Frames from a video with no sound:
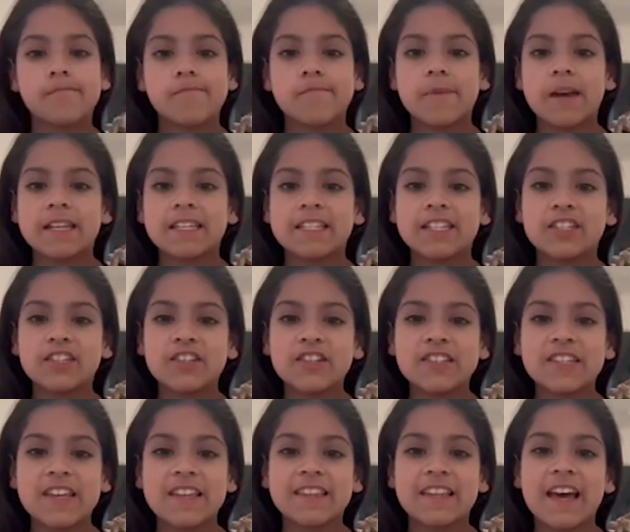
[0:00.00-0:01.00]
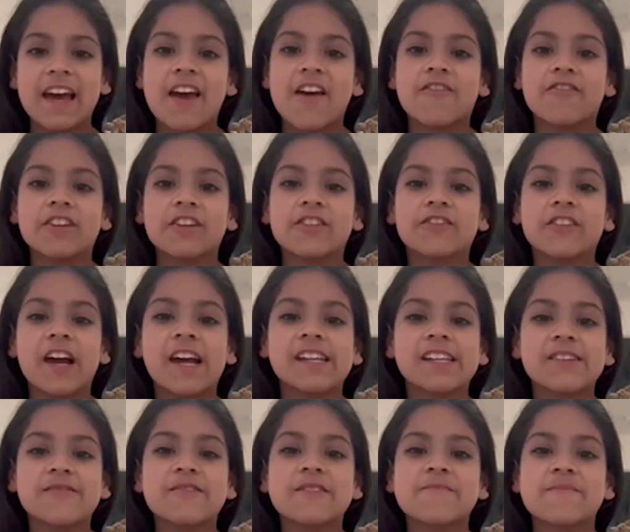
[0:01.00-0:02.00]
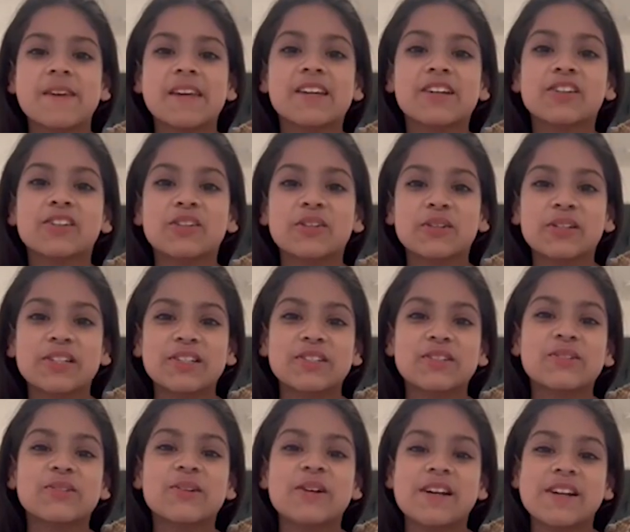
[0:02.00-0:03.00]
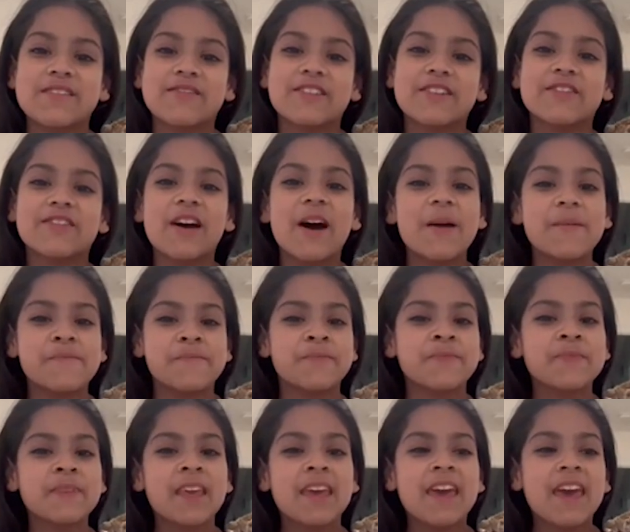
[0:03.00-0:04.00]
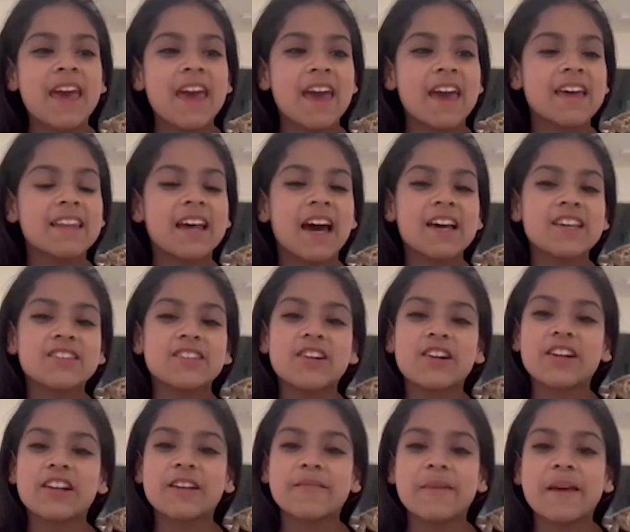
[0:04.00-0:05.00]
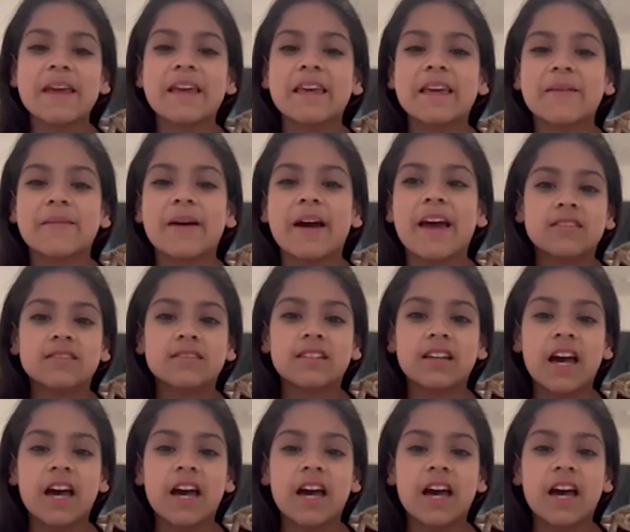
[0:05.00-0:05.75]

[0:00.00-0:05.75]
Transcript: My teacher said that every Friday we'd make a short story for fun, and I started making mine.